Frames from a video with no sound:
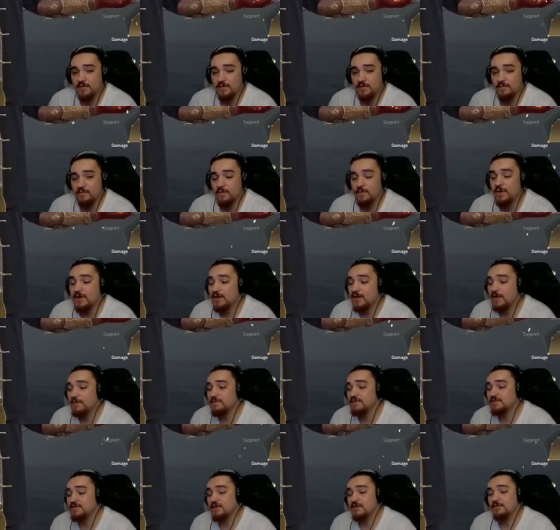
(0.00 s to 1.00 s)
but when it
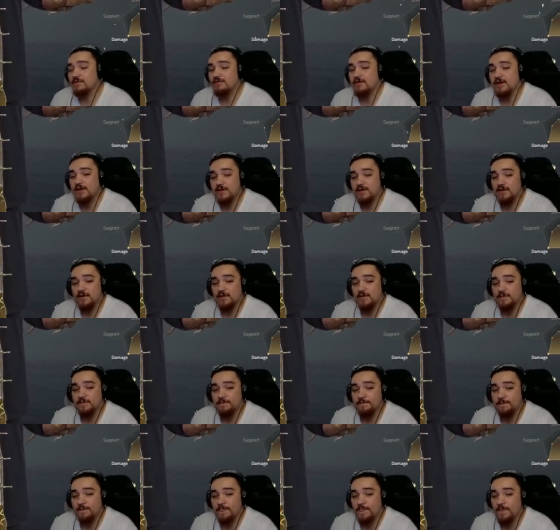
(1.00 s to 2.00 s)
comes to Naraka,
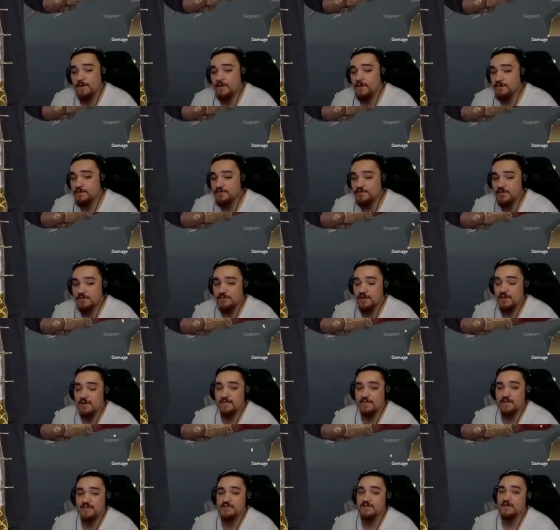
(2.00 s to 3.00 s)
concepts like
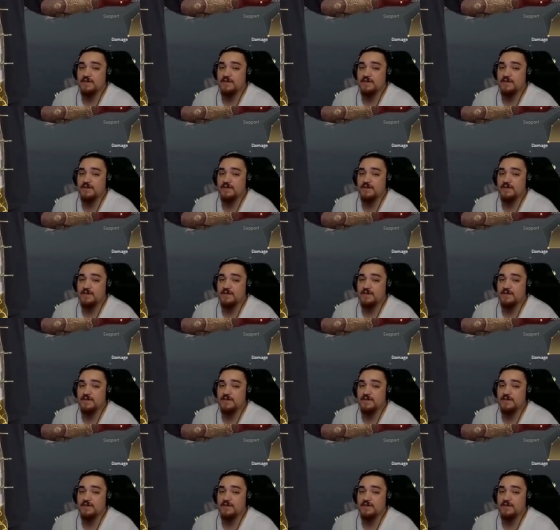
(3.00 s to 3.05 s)
this